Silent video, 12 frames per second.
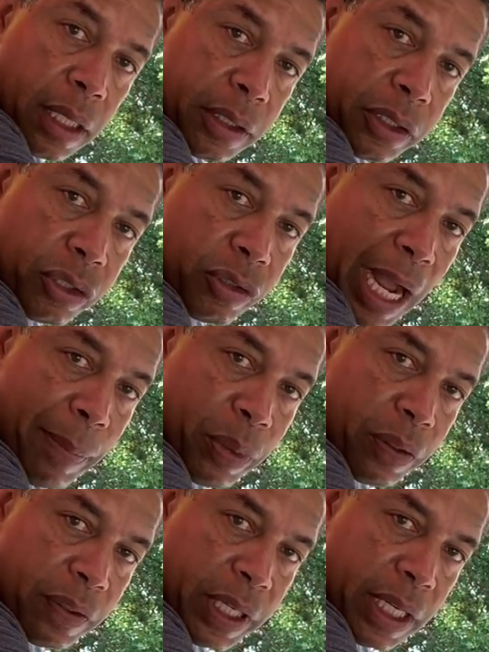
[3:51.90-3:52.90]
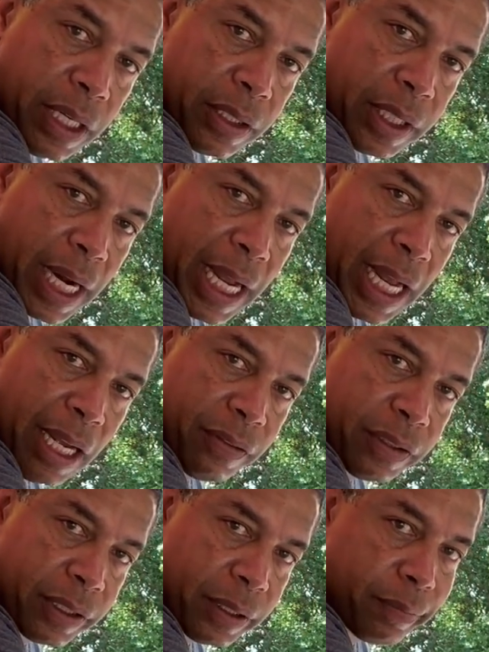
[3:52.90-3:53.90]
strap over here that I have.
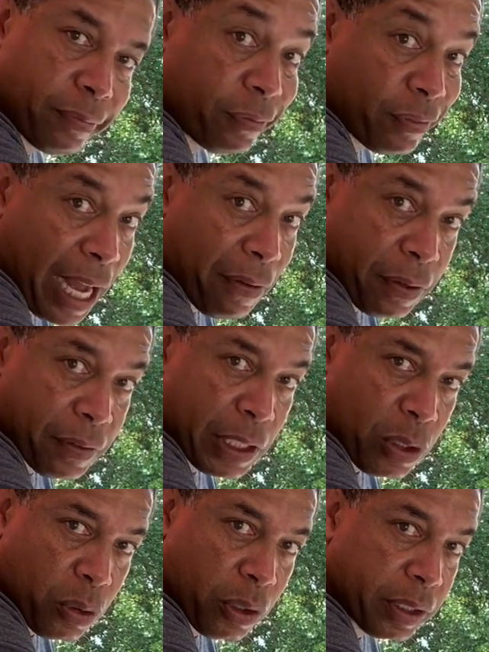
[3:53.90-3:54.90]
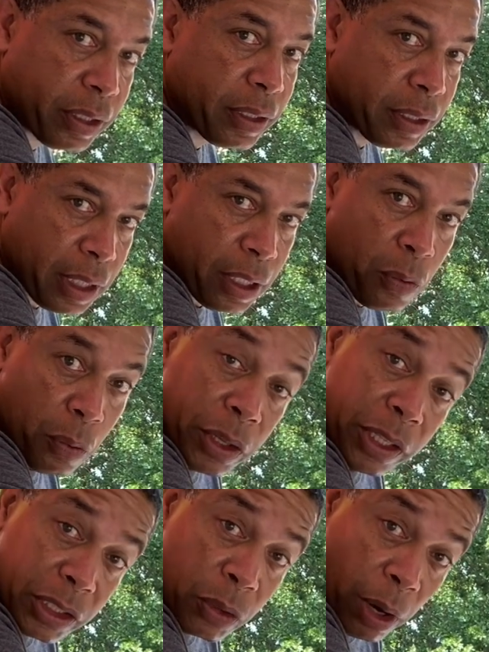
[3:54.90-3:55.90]
Is a 550 cord with
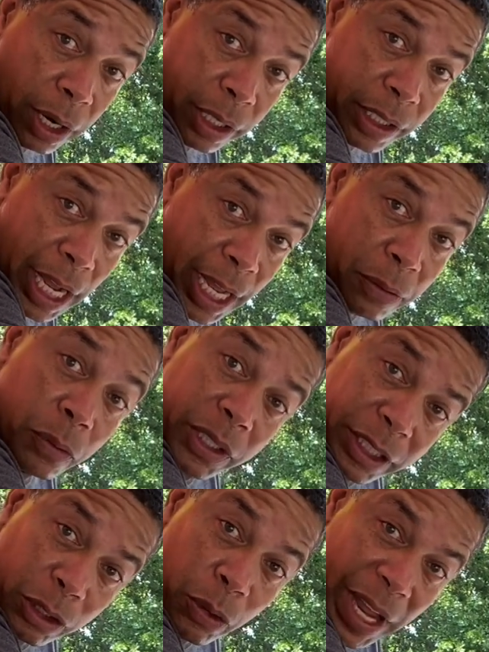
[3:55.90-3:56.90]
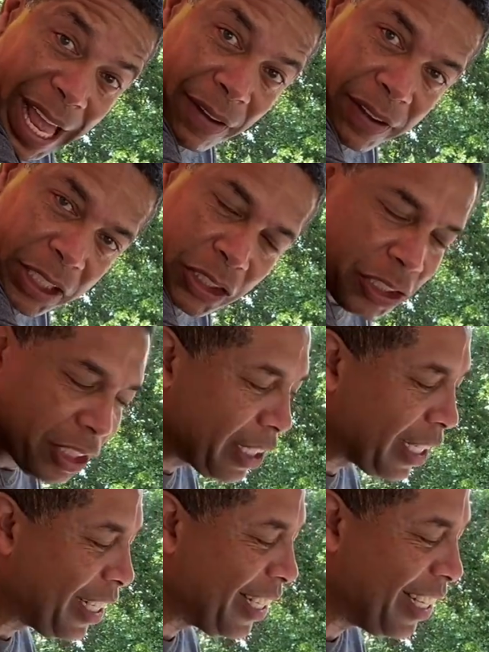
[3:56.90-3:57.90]
a square knot, 2 half hitches.
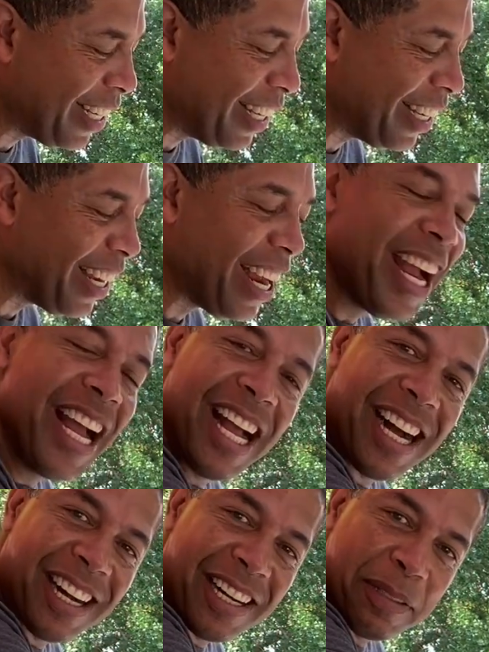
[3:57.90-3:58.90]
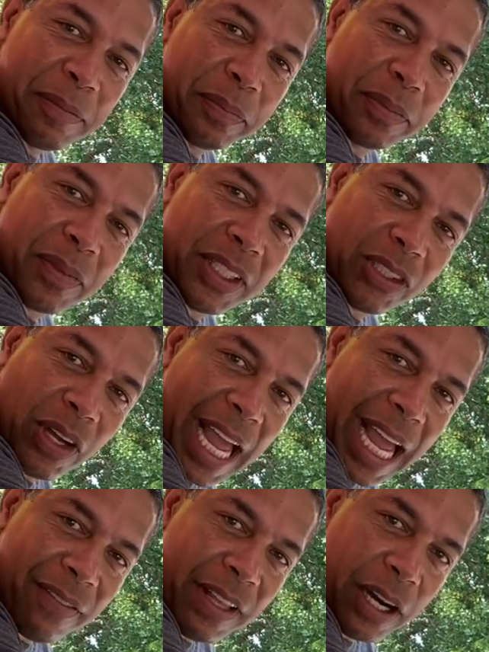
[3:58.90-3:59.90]
So I
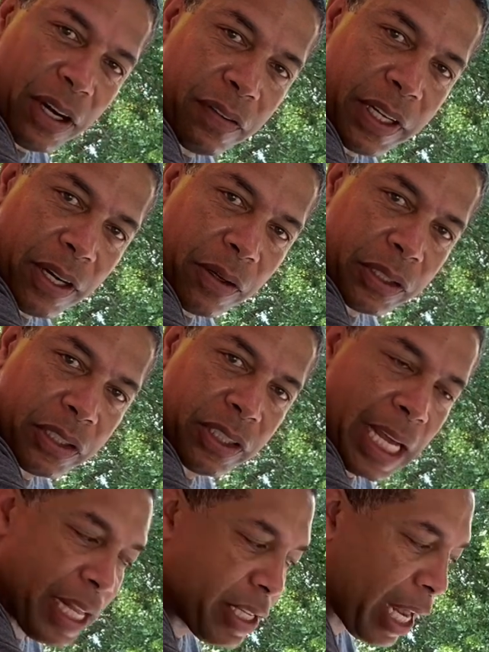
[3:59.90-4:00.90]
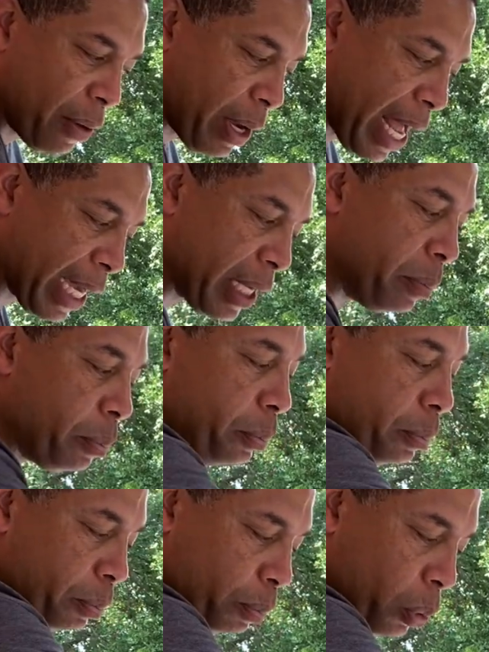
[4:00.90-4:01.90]
have that here on the side, so that way I can
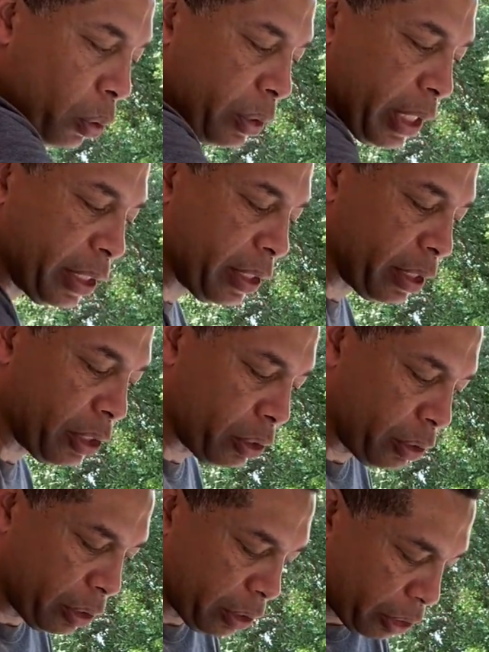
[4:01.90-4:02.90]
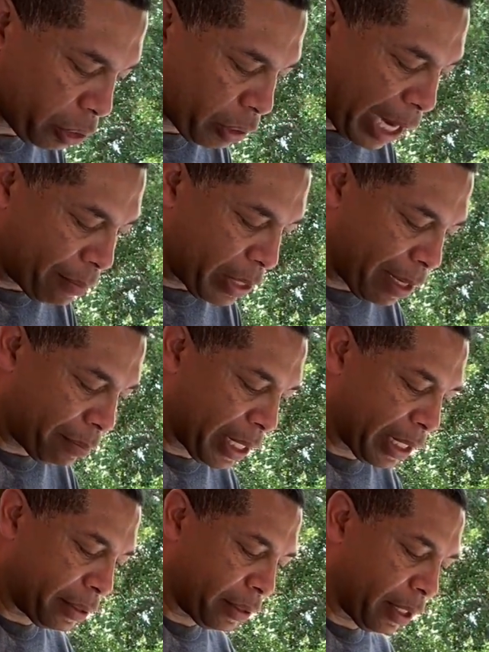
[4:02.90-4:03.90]
pull this to strap down
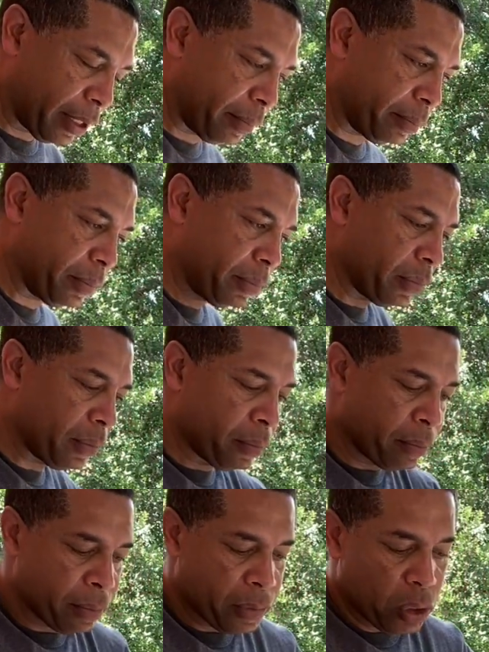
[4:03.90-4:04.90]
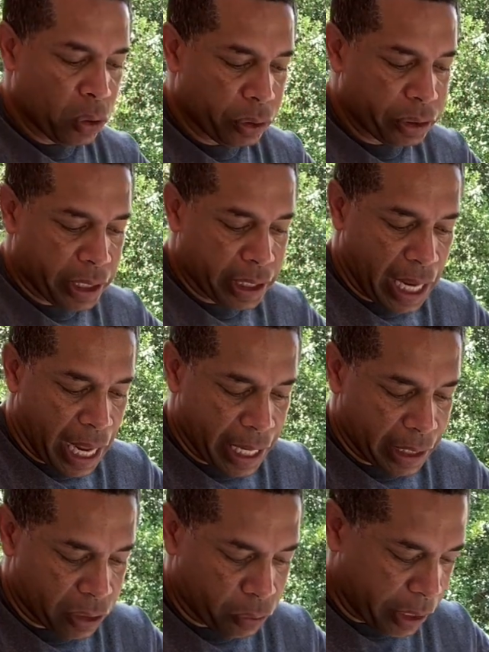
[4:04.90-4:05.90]
my cooler to the
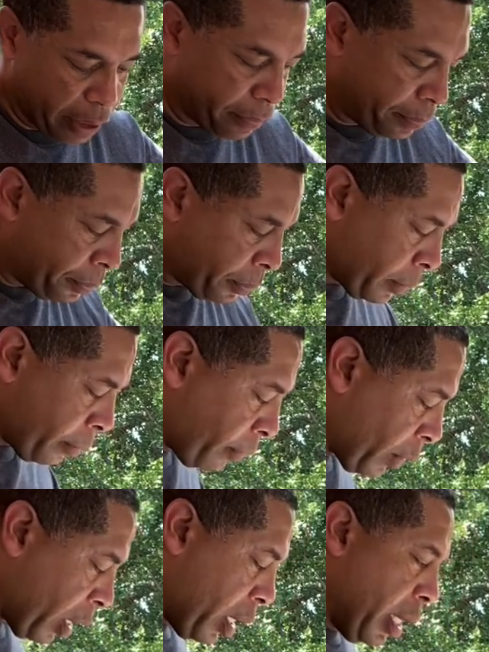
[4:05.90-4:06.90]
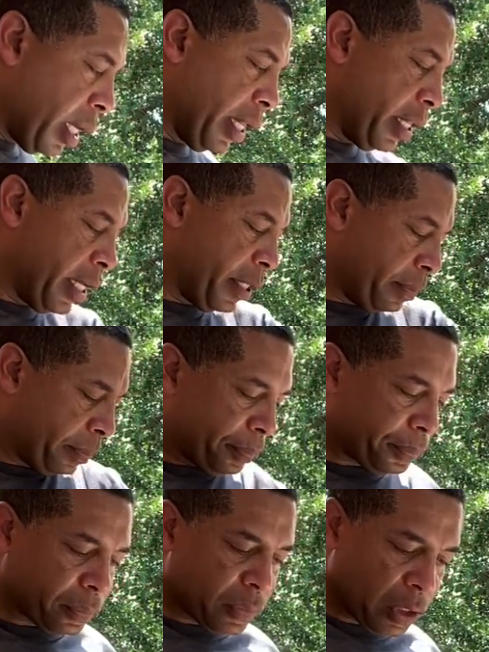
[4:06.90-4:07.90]
kayak as well. And then
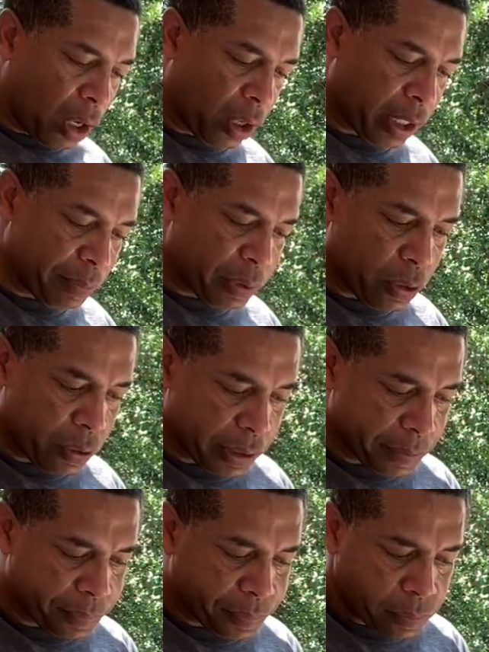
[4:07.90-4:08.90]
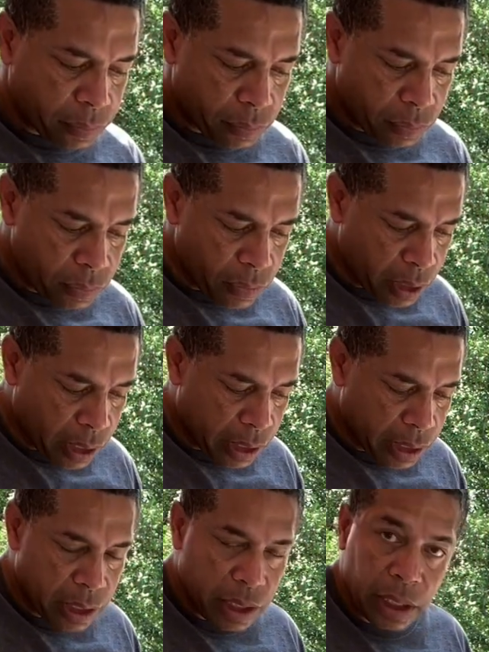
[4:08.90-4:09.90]
all I'm doing,
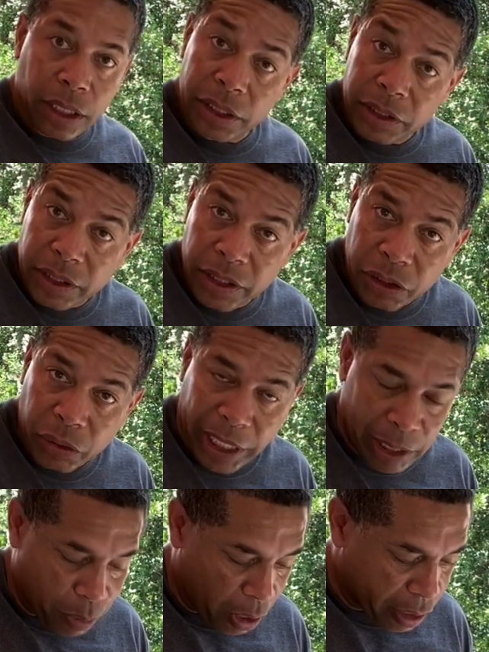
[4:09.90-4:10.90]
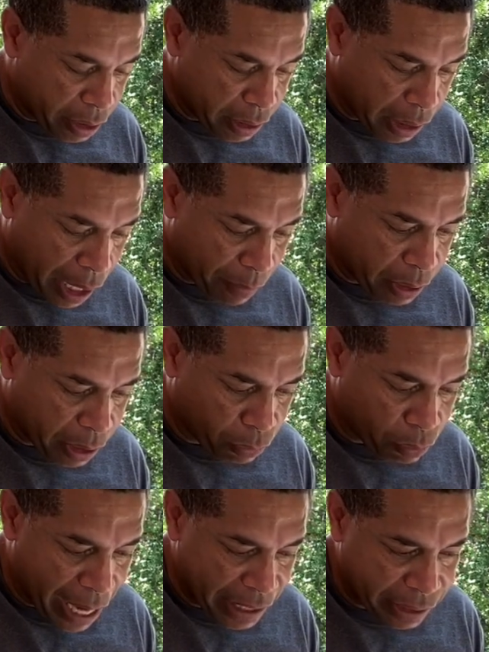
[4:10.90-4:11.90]
this is the tricky part, I'm going to
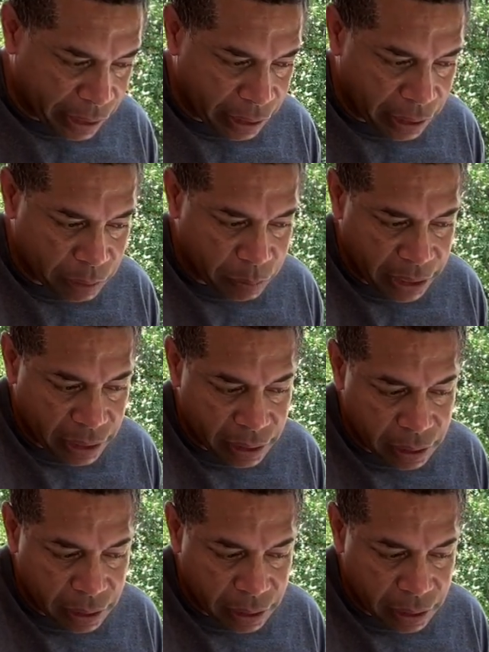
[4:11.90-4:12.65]
ratchet a little bit.